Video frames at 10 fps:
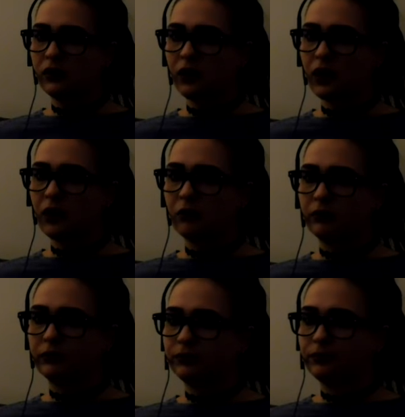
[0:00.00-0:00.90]

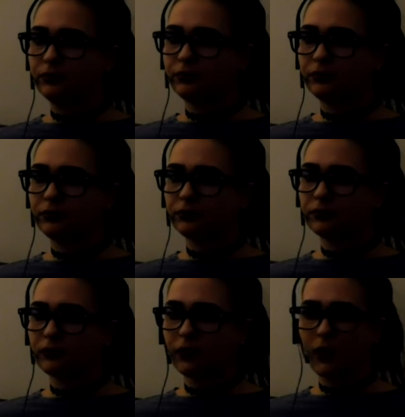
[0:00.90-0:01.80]
Damn.
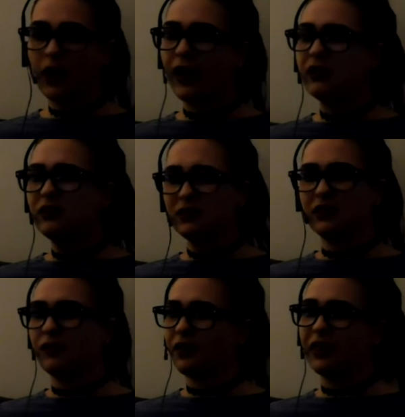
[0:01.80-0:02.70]
I hate
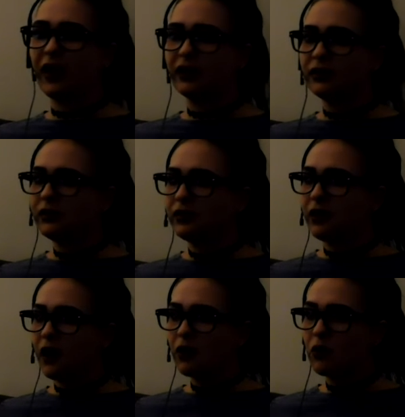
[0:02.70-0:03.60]
stuff like that.
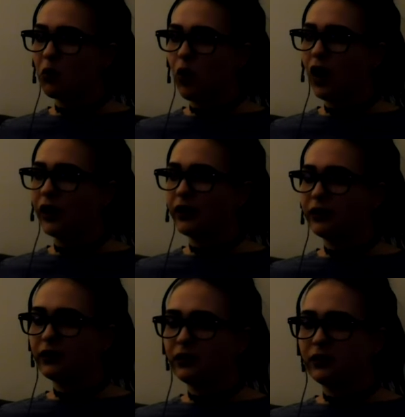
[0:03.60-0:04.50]
I don't know why. It
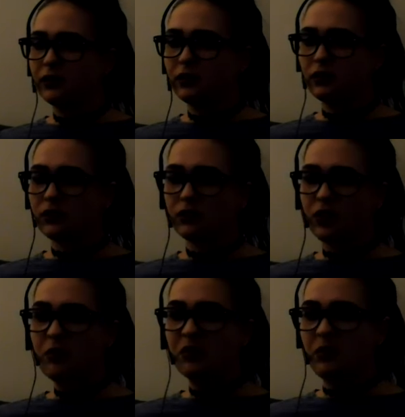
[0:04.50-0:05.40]
just
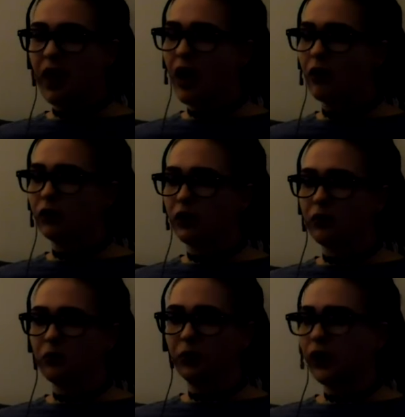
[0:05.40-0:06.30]
creeps me out,
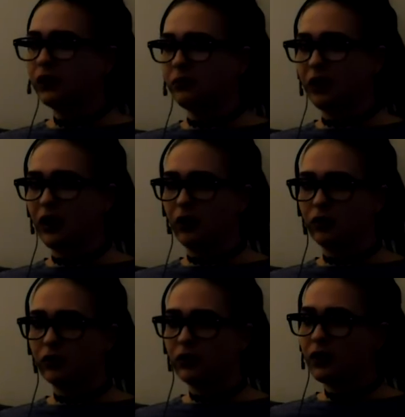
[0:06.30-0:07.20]
like bugs me
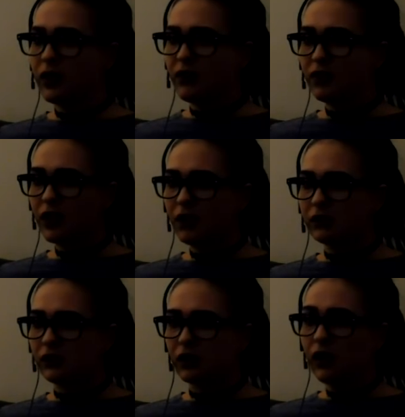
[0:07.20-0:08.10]
out. Everything
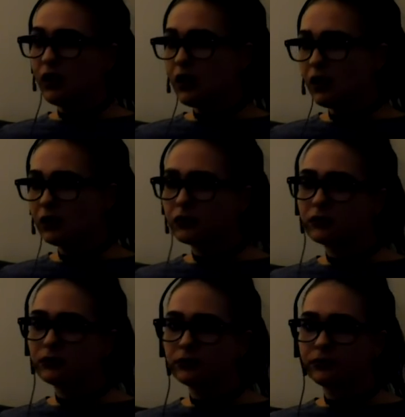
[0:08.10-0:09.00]
else is like, ah.
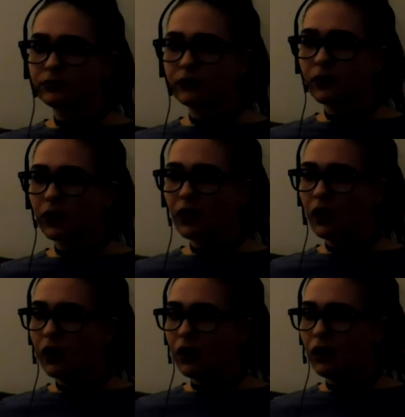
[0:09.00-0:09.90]

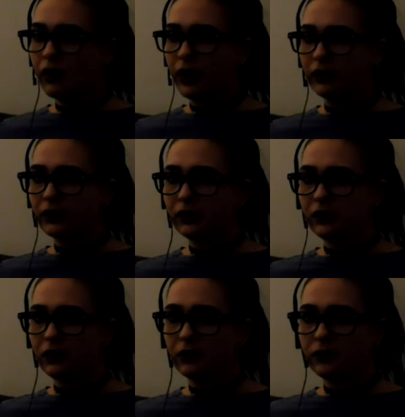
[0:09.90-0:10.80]
Alright, let's
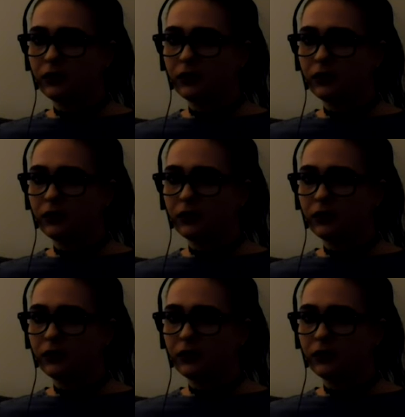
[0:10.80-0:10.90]
see.